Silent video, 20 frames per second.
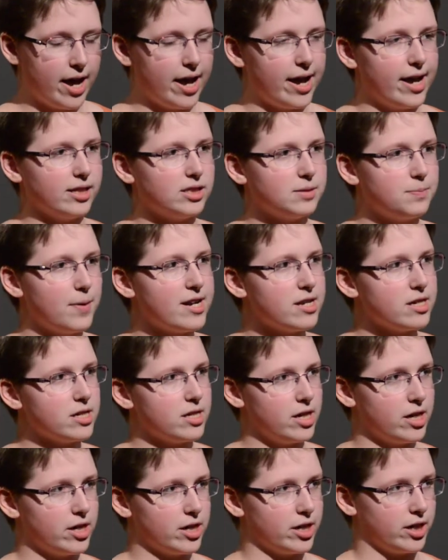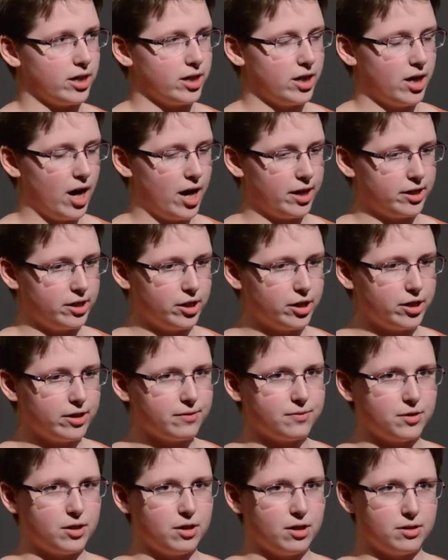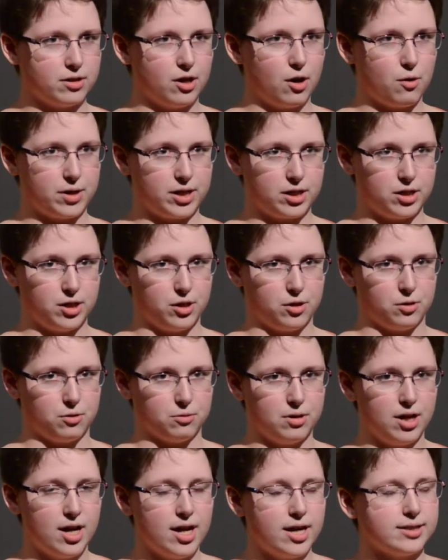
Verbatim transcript: It's been a year, a year of knowing you,